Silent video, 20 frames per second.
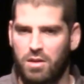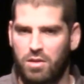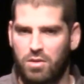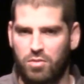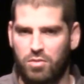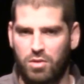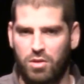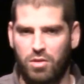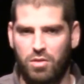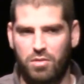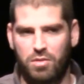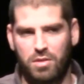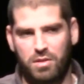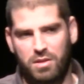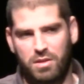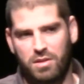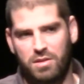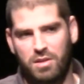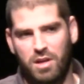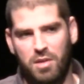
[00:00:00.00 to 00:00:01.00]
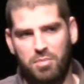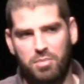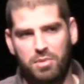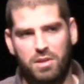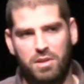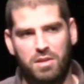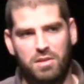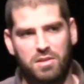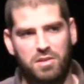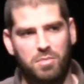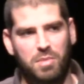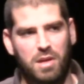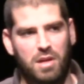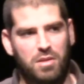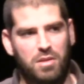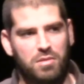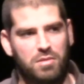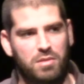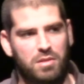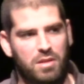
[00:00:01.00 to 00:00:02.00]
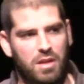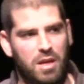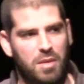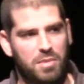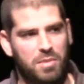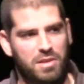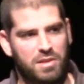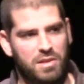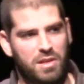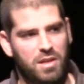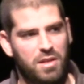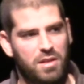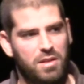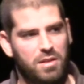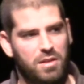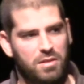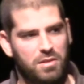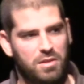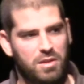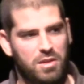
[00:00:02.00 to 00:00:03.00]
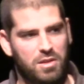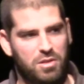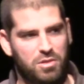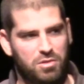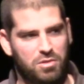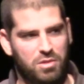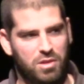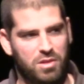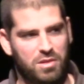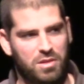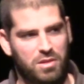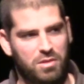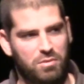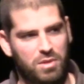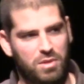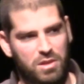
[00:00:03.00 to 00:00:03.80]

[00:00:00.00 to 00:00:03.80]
You know that the topic is about MSA and deconstructing,